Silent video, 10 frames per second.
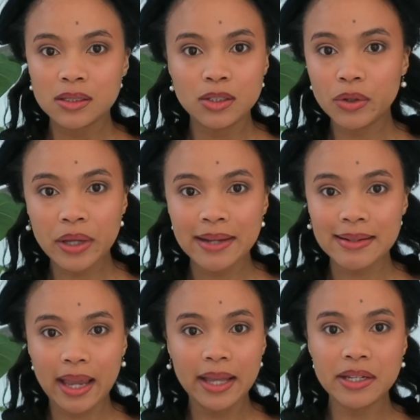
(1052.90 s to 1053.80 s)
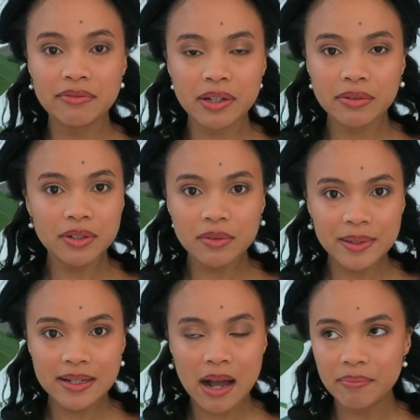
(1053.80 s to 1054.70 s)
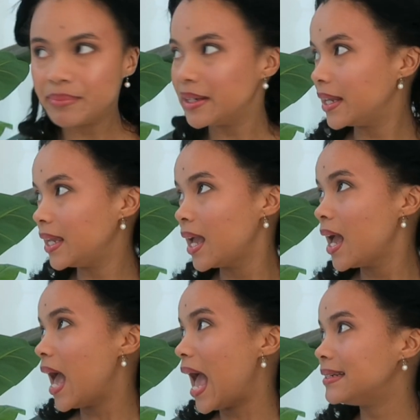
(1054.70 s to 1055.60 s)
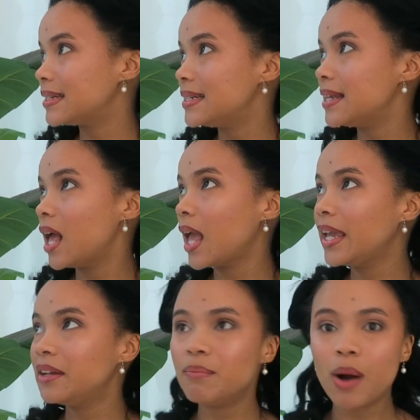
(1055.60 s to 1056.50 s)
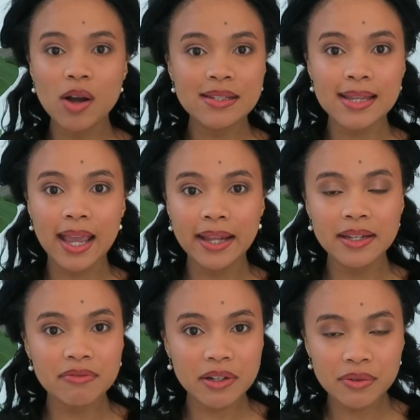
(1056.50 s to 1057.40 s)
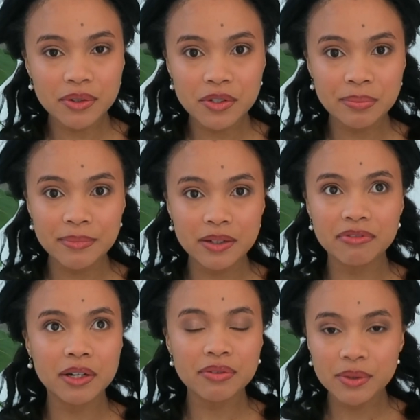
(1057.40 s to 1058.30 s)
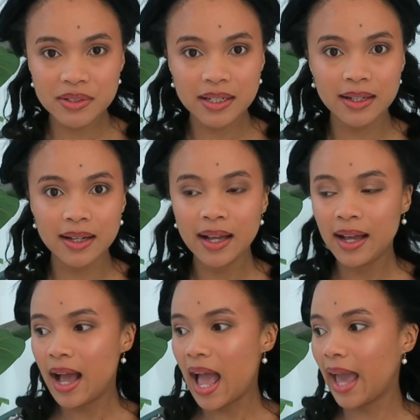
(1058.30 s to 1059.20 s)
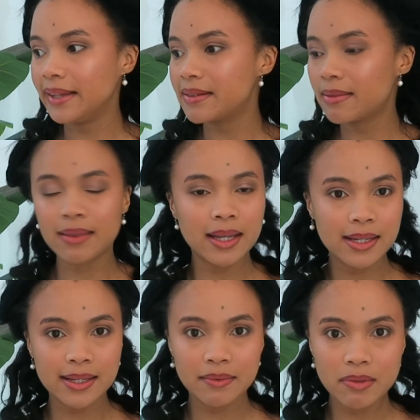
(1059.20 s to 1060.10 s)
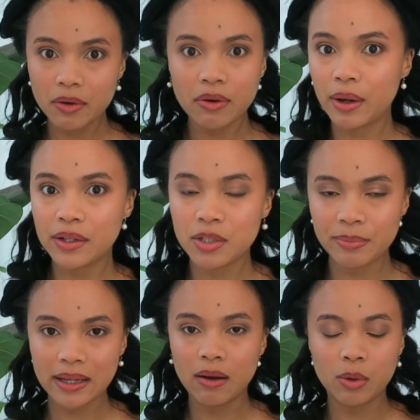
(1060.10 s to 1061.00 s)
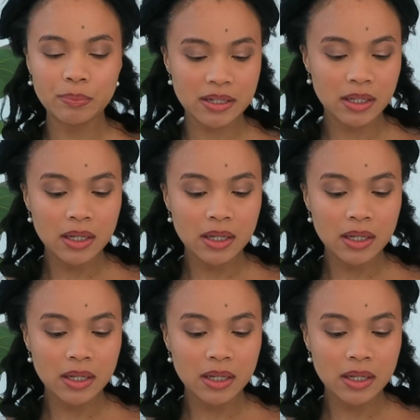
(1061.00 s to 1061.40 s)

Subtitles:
look at any recruitment company and inbox any recruiter and think they're going to be helped.